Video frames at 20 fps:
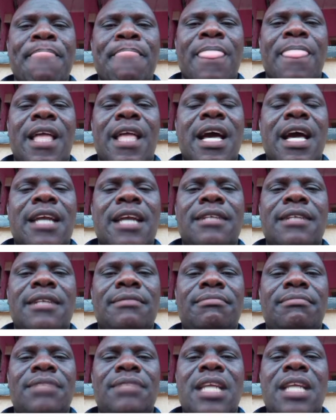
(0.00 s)

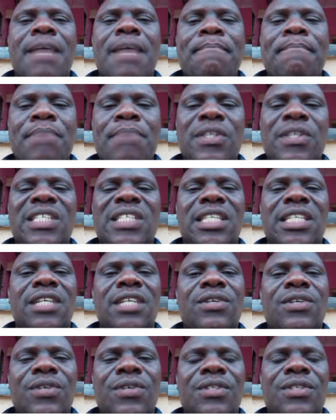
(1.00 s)
they are mostly
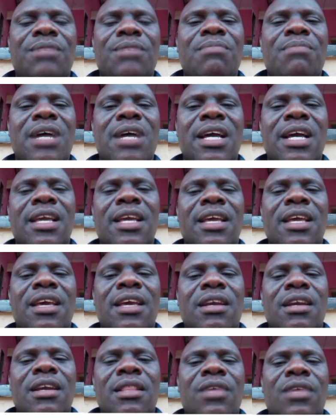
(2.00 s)
caused by
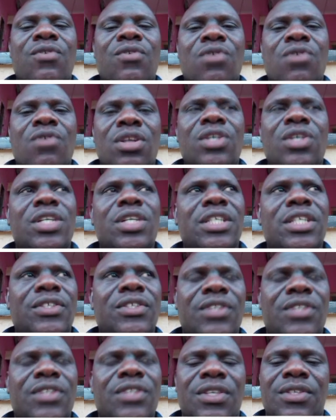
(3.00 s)
the chronic
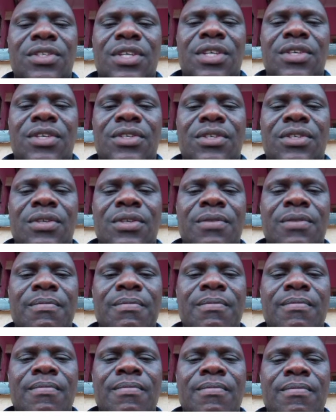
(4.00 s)
diseases.
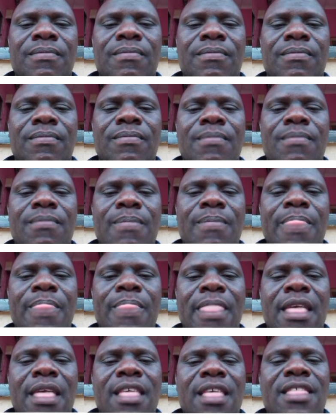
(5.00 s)

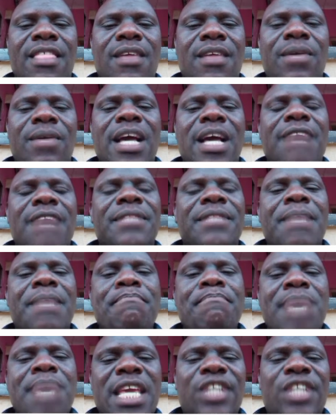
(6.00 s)
Then we have the
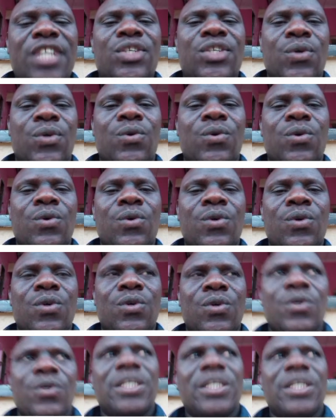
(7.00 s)
mental
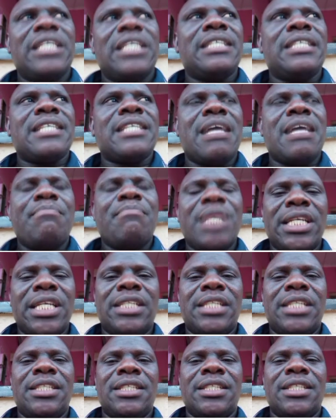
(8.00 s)

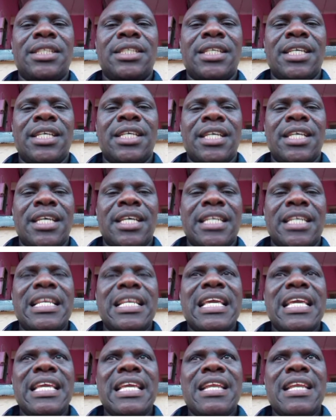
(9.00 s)
disability, the
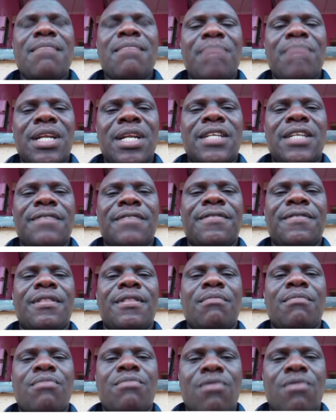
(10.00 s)
inability for the
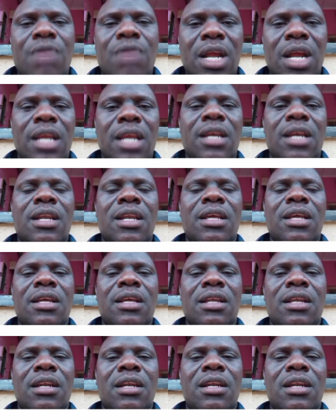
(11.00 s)
brain
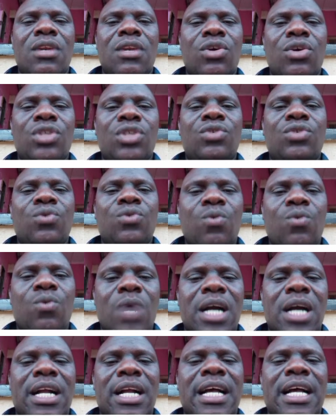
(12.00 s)
not to
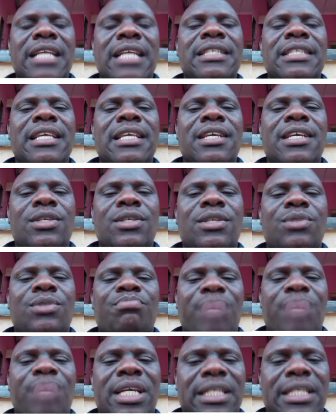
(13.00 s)
work as
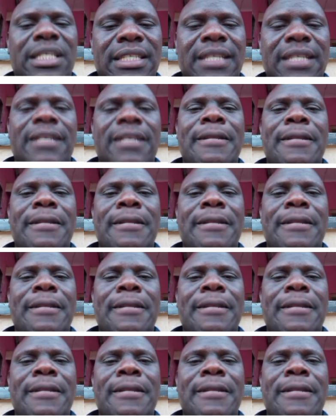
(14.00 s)
expected.